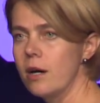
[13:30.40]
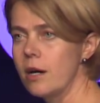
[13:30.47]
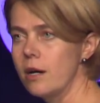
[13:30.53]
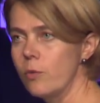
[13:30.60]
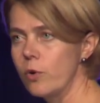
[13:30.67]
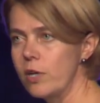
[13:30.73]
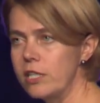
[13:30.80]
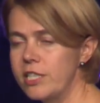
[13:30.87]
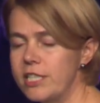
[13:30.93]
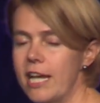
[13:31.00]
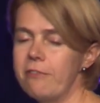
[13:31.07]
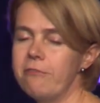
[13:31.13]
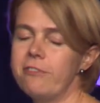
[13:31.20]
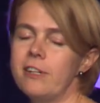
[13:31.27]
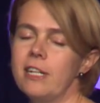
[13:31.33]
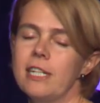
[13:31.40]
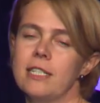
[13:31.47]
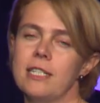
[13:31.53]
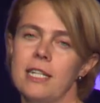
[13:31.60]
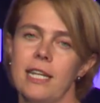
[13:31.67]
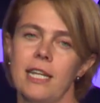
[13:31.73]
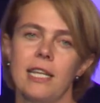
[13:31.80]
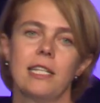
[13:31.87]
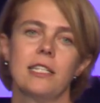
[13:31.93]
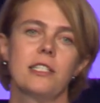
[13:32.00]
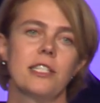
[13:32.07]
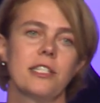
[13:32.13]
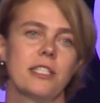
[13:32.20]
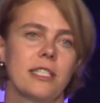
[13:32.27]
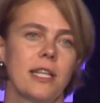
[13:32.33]
we're definitely
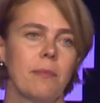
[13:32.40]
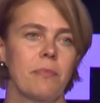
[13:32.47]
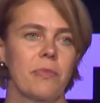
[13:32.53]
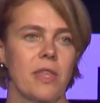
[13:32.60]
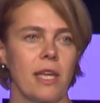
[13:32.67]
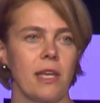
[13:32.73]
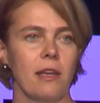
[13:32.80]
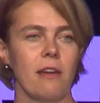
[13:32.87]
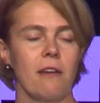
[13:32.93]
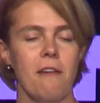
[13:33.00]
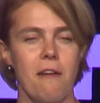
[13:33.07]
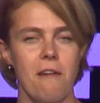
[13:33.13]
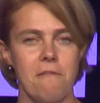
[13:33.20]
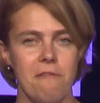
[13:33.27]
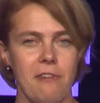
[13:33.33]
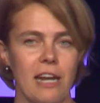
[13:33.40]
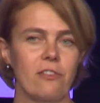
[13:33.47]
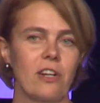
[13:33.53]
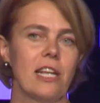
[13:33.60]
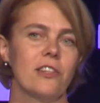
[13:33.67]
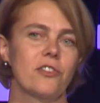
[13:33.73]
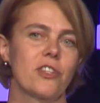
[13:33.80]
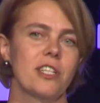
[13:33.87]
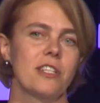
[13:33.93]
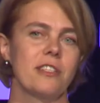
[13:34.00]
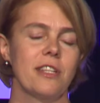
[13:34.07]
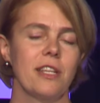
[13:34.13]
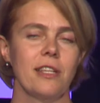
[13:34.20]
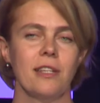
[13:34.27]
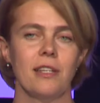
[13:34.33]
into something very
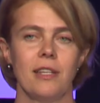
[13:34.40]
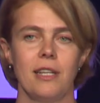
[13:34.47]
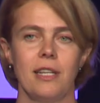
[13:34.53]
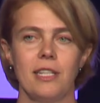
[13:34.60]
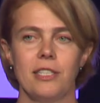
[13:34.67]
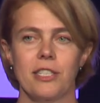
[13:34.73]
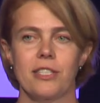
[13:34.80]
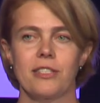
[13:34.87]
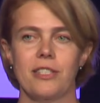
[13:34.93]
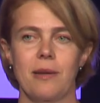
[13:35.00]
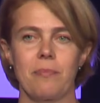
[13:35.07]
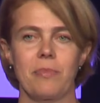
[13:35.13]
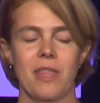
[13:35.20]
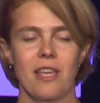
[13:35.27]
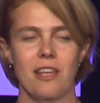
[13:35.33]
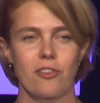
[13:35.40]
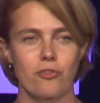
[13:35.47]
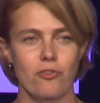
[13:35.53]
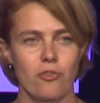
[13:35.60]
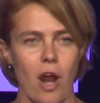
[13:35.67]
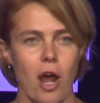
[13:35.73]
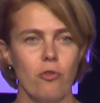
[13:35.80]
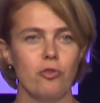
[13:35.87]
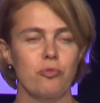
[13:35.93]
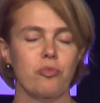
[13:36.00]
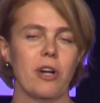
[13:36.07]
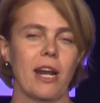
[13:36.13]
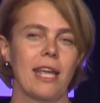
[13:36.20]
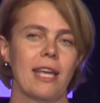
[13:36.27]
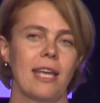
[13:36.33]
interesting, into something
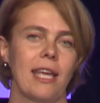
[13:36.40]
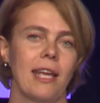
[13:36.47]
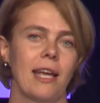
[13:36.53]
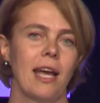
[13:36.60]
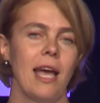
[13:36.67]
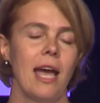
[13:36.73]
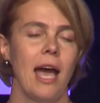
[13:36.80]
groundbreaking,